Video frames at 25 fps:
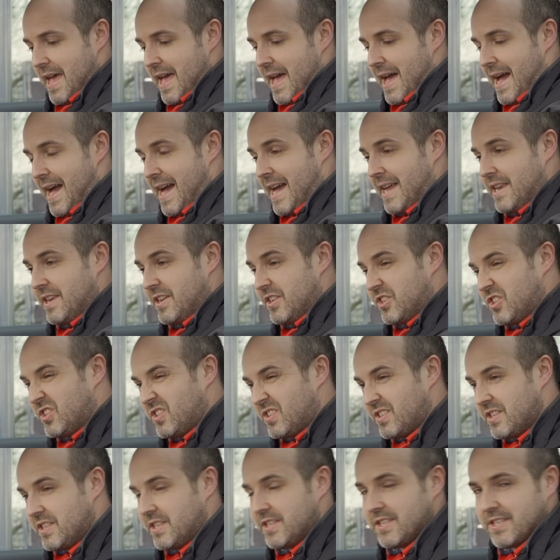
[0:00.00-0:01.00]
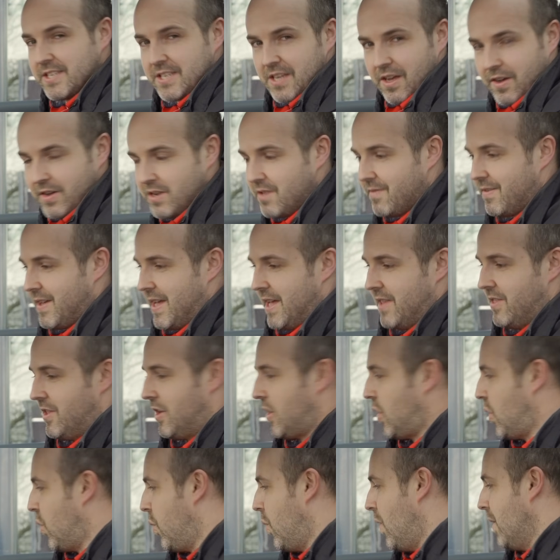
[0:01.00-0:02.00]
and just the design of it and the
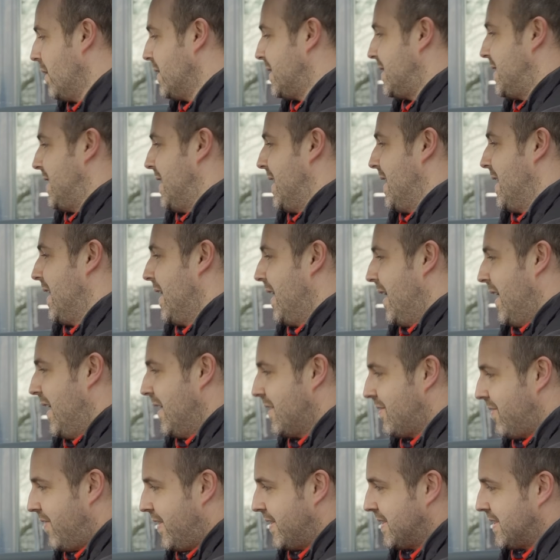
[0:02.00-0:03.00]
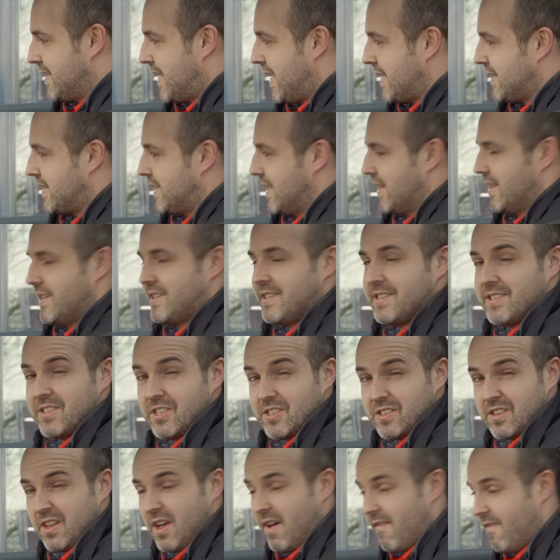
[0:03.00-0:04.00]
quality is fantastic. This is
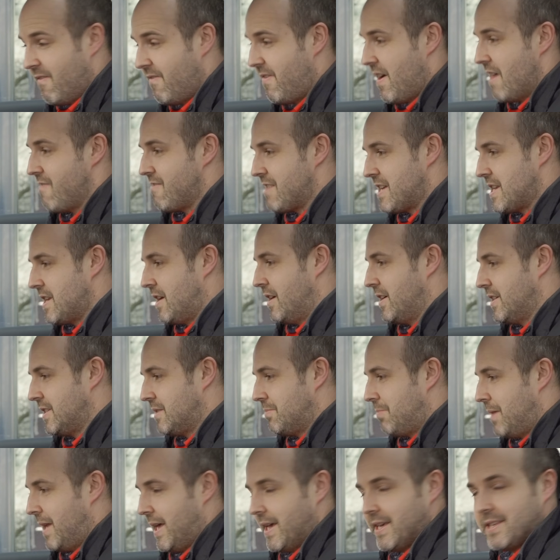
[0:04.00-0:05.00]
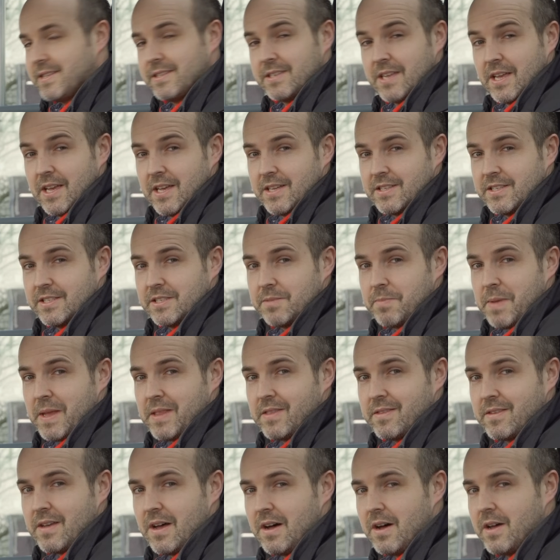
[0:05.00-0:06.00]
just a very nice place to
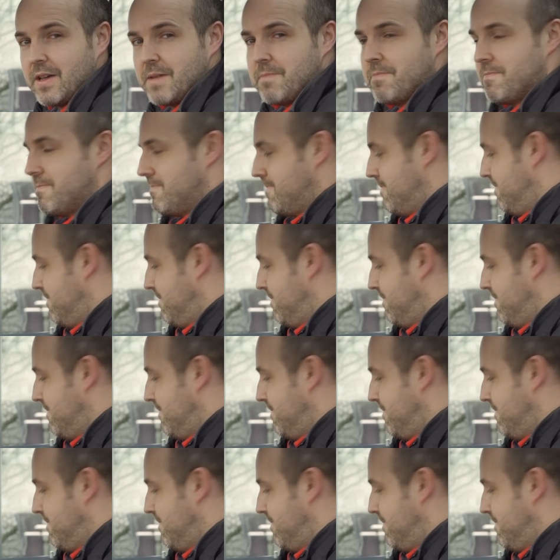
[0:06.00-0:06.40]
spend time.